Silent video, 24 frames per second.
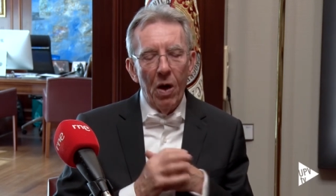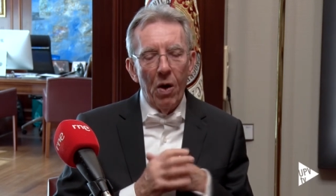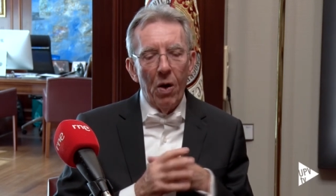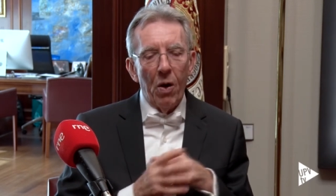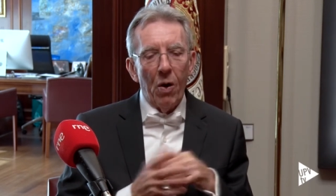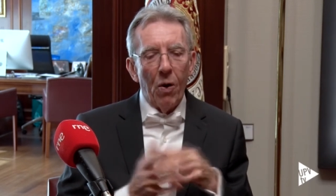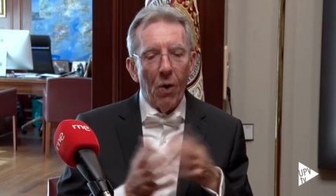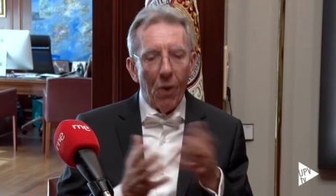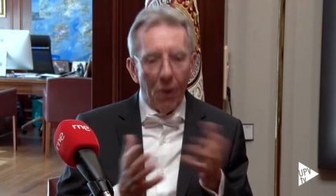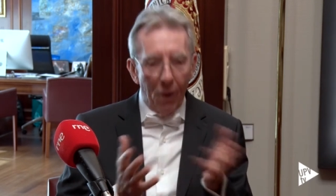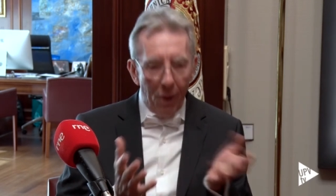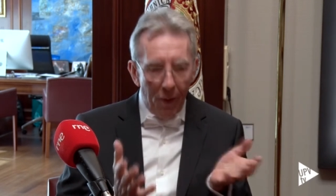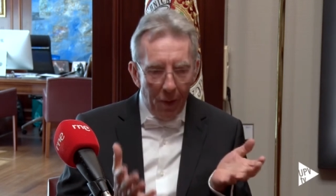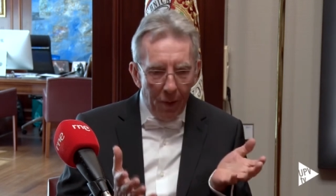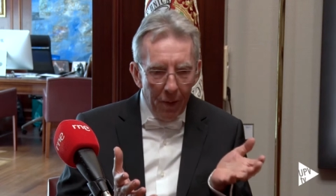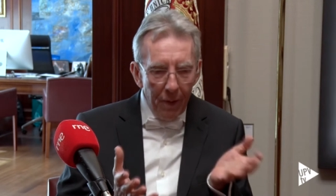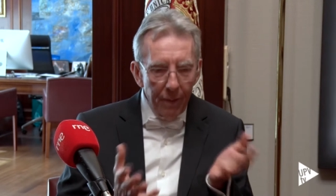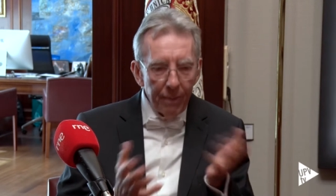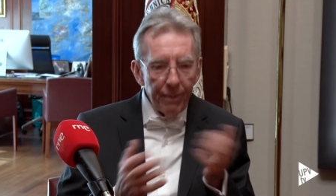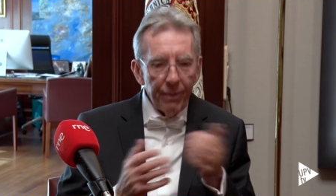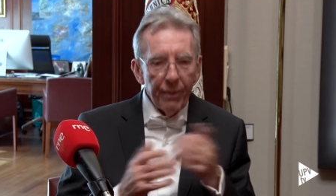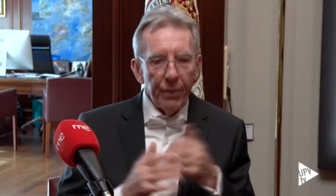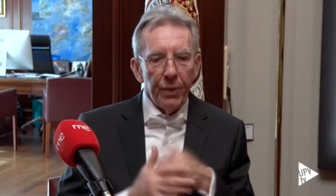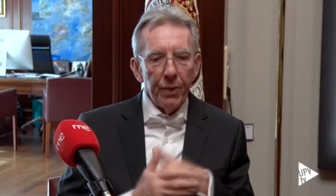or
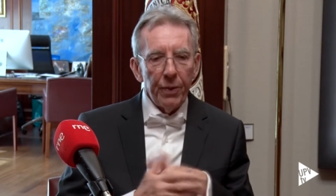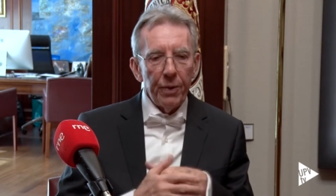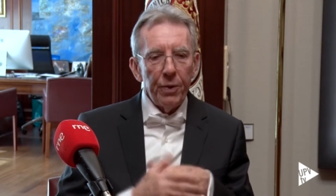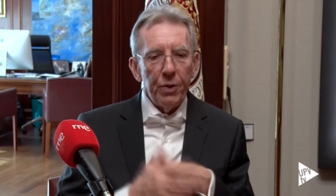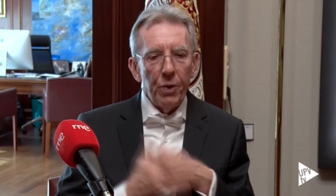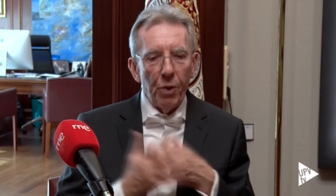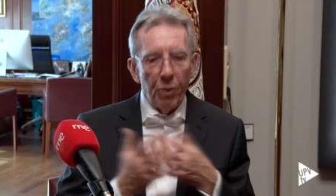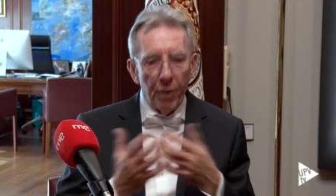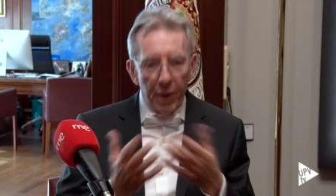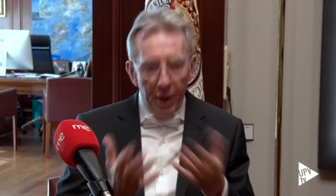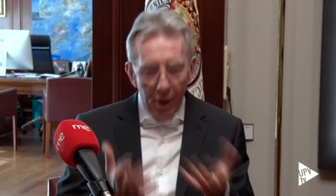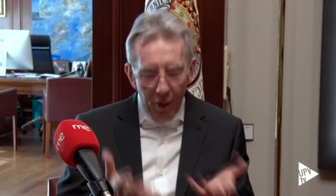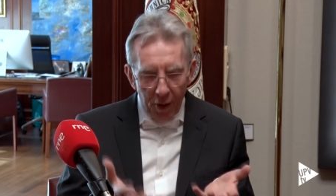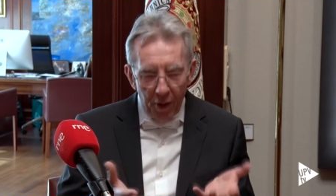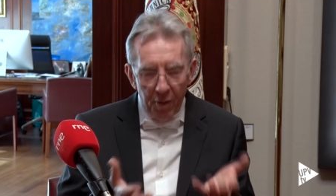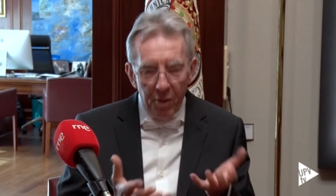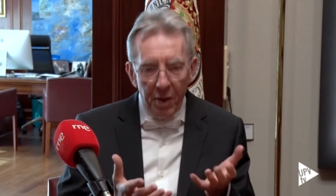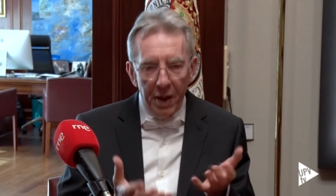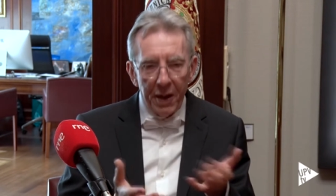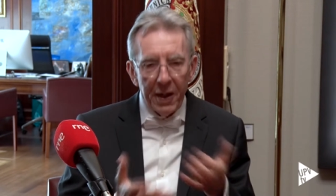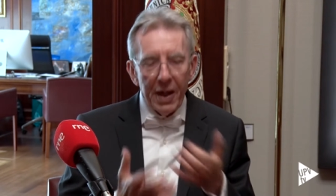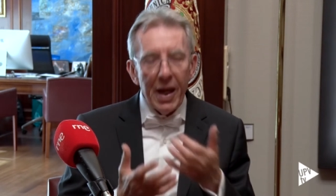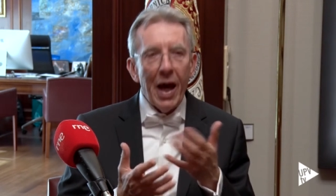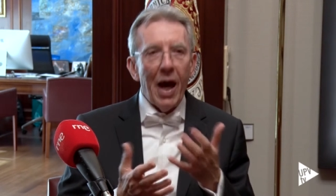do we
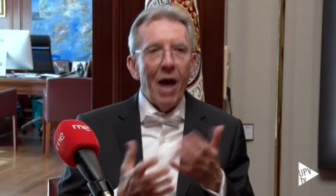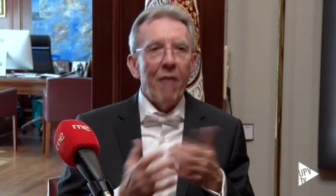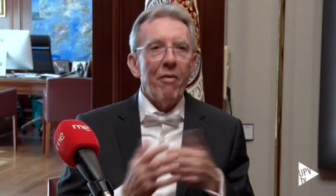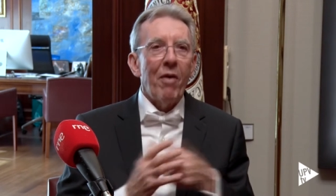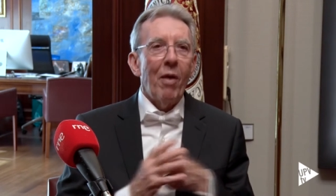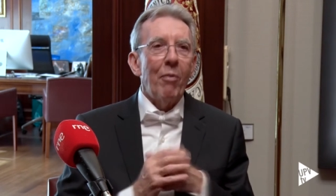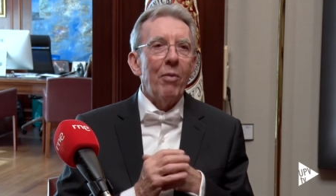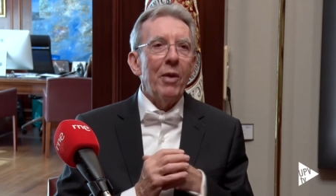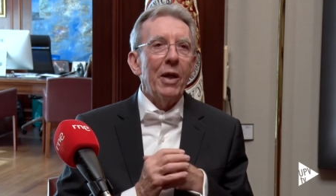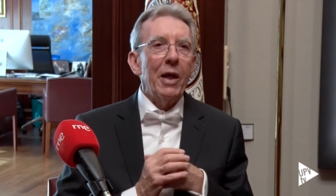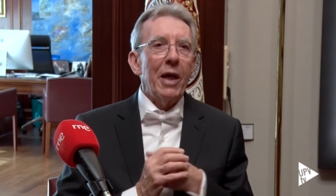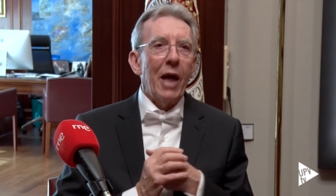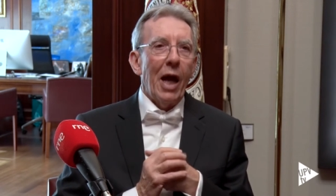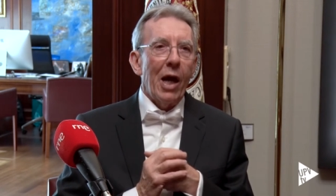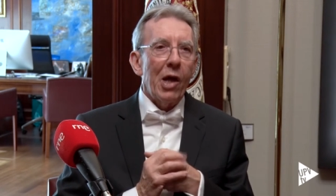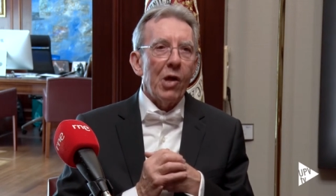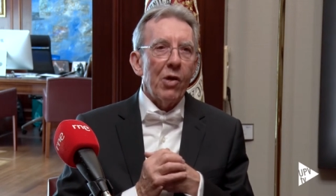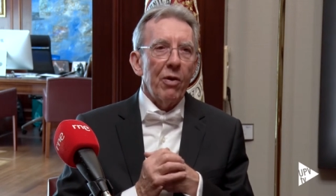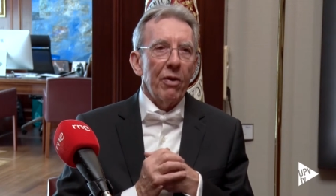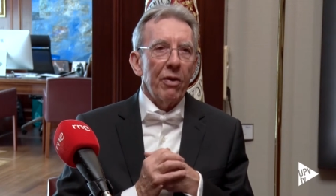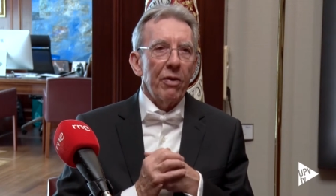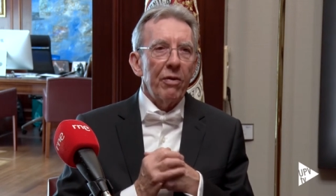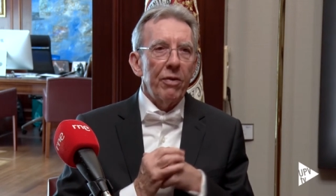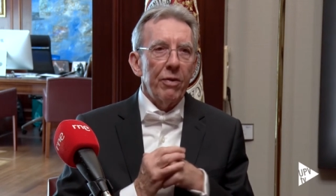already have
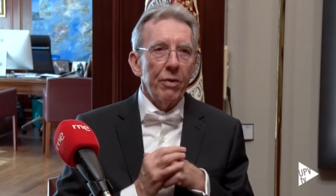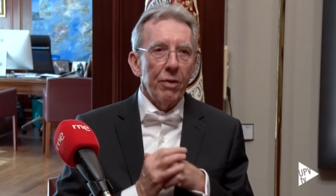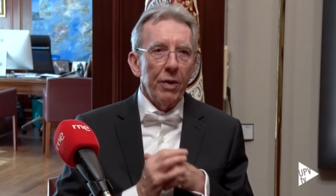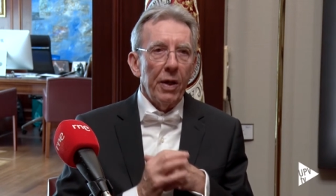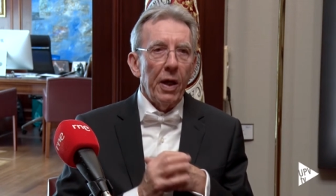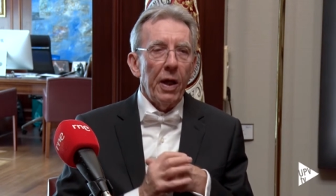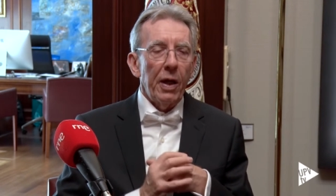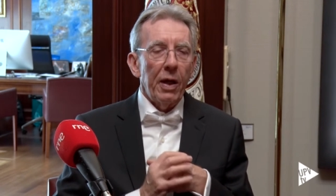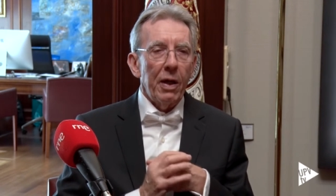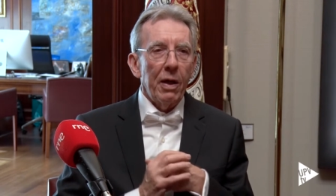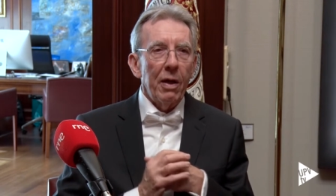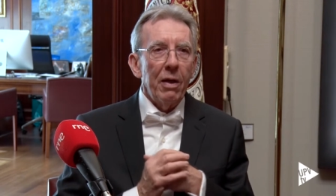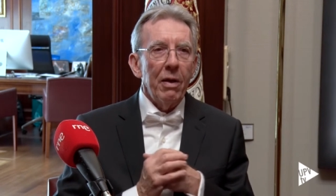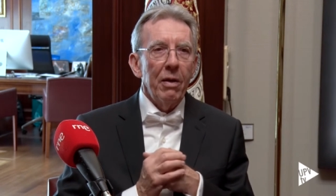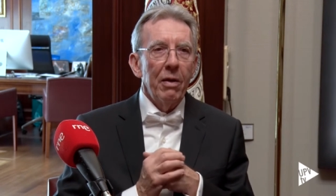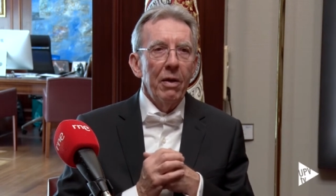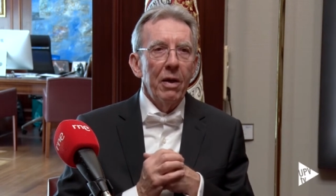applications today